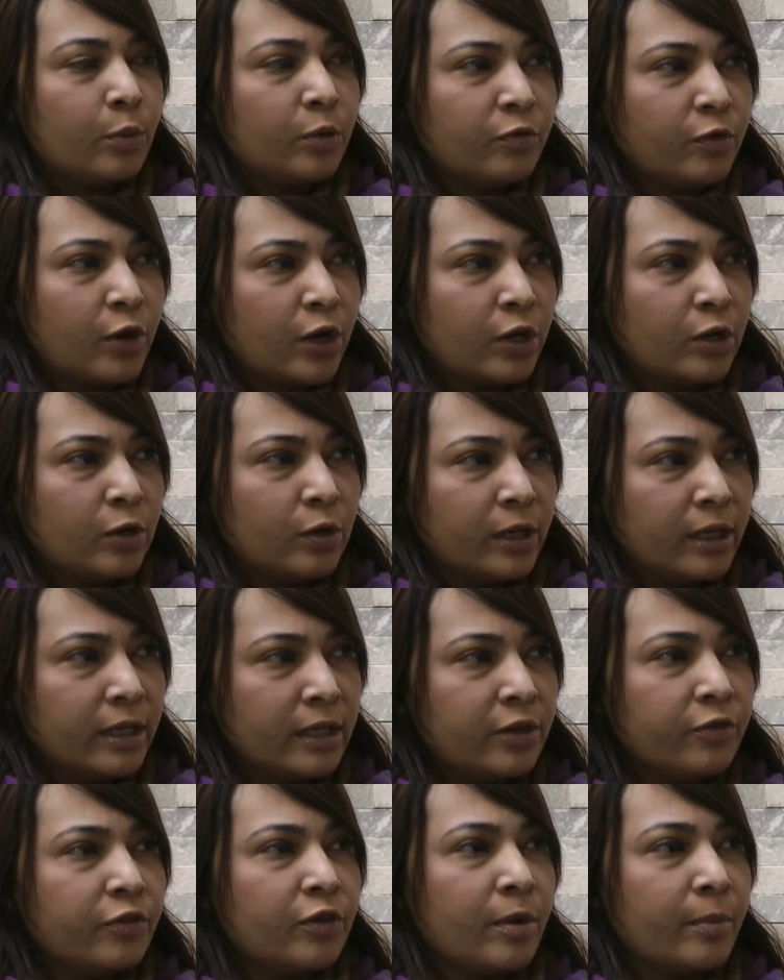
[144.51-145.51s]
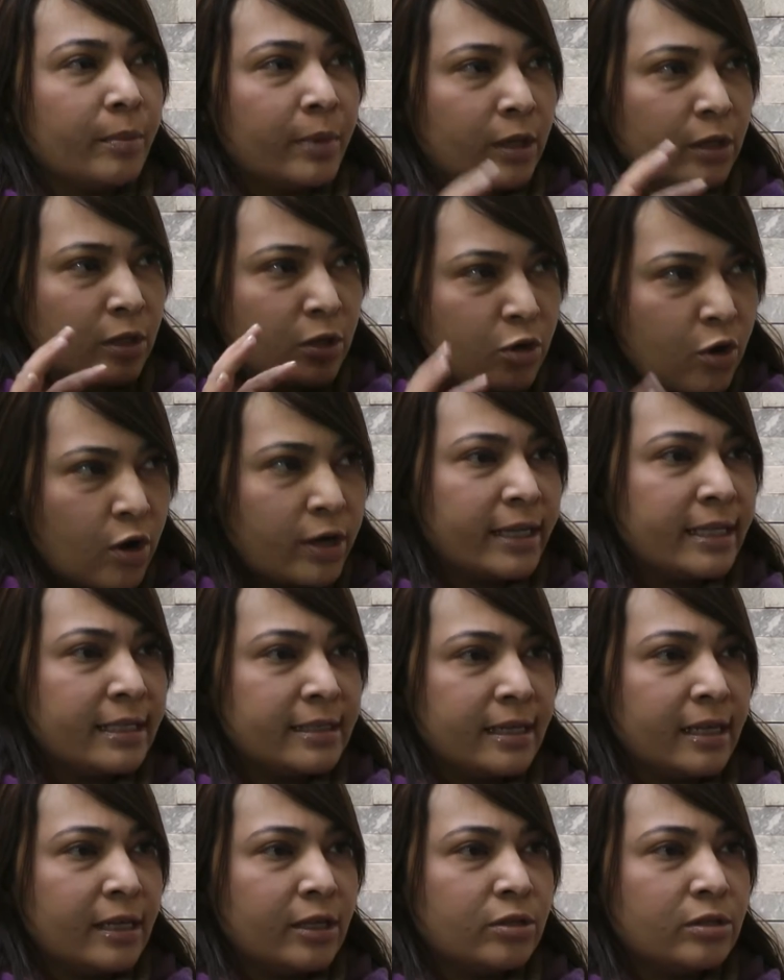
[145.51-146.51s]
We've got to look at it from
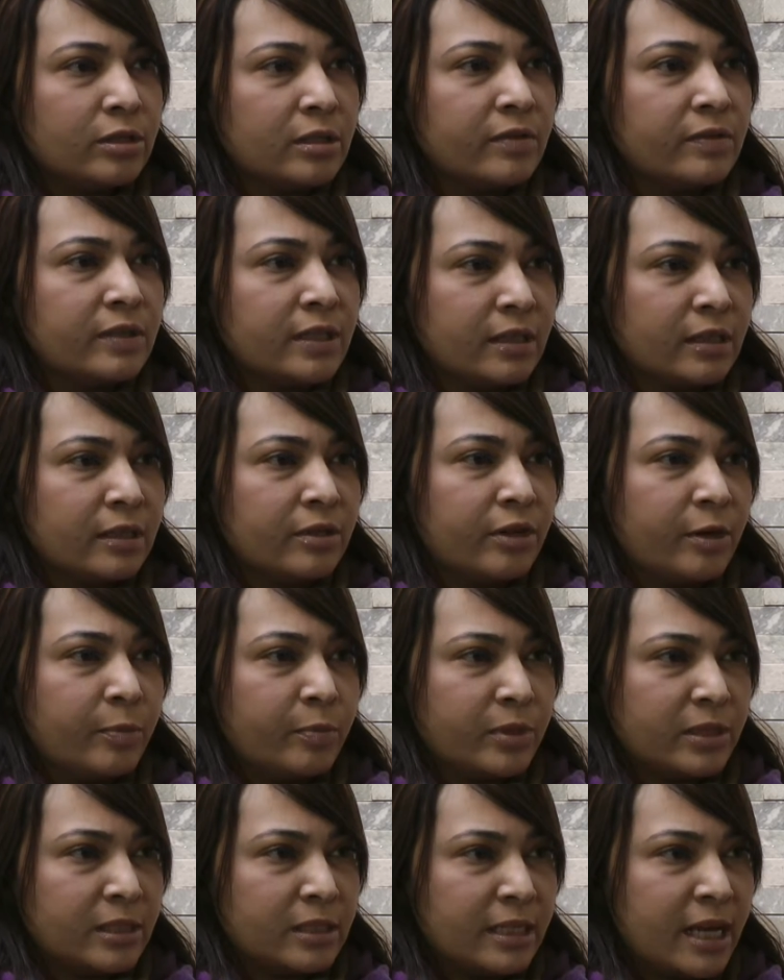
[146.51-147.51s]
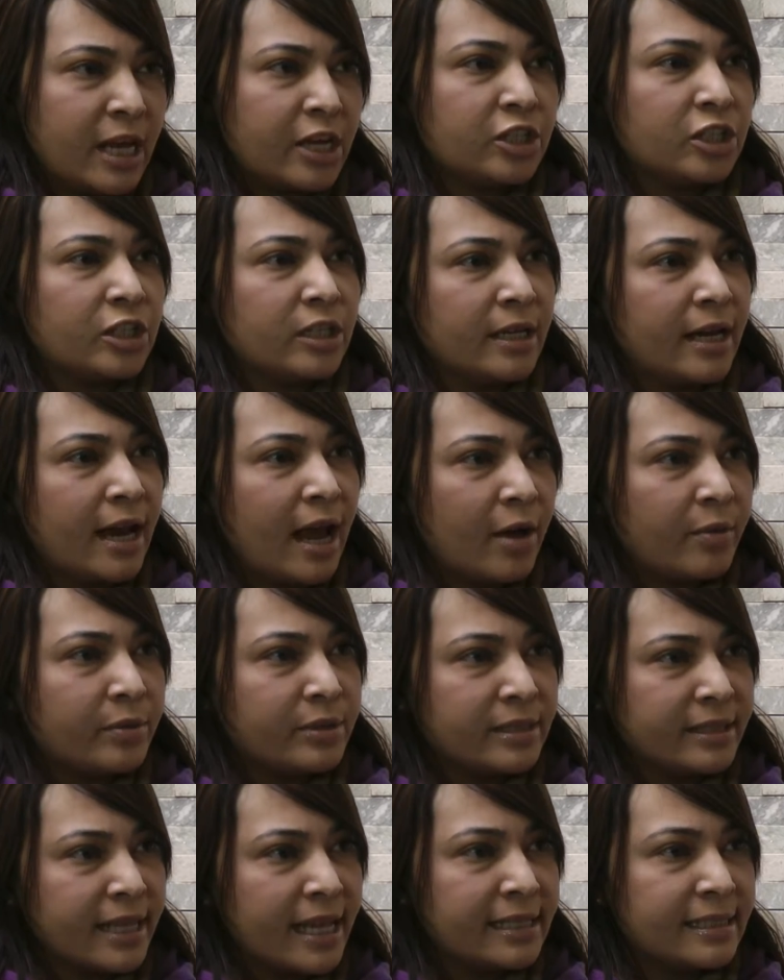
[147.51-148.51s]
non-executives and the representation and how
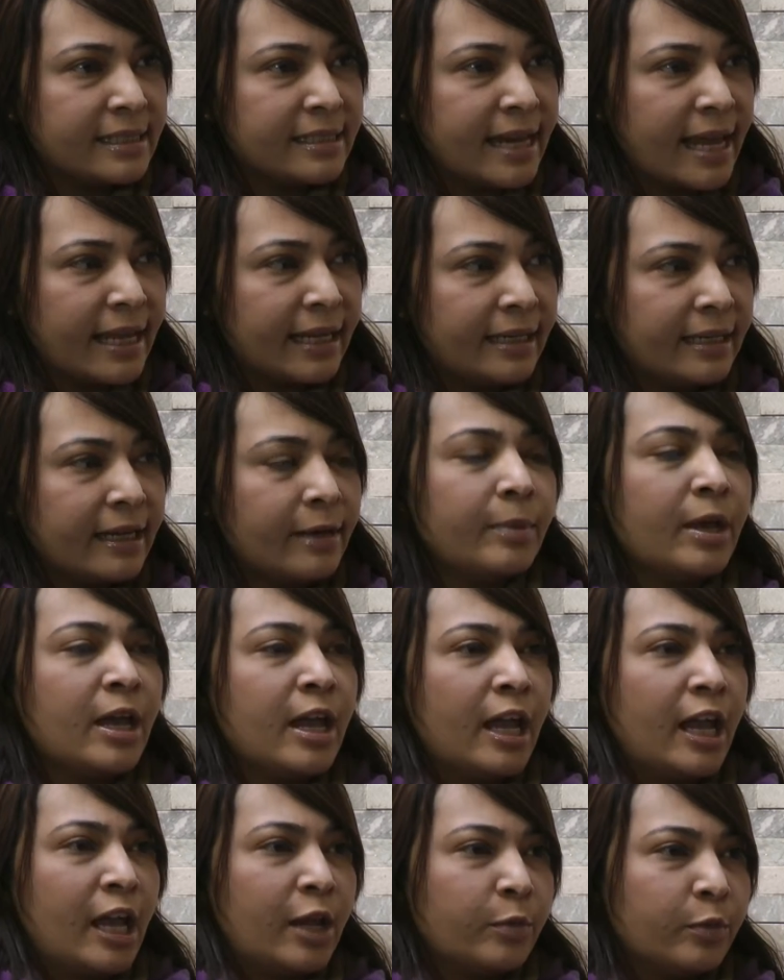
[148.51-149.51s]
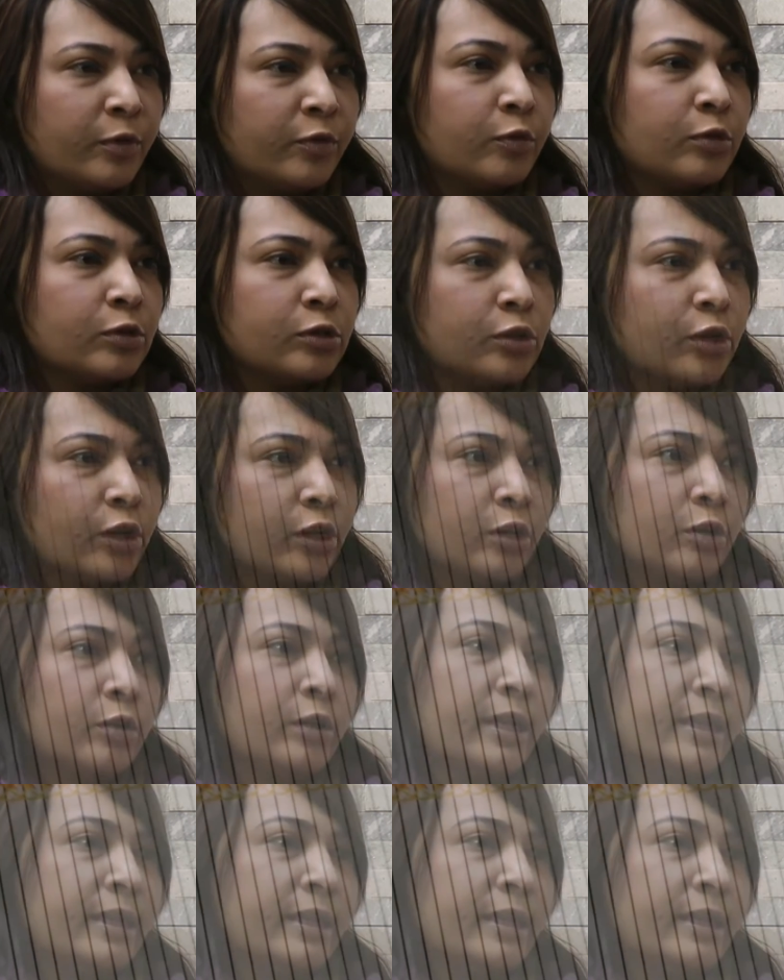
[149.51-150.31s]
is that stacking up, and we've also got to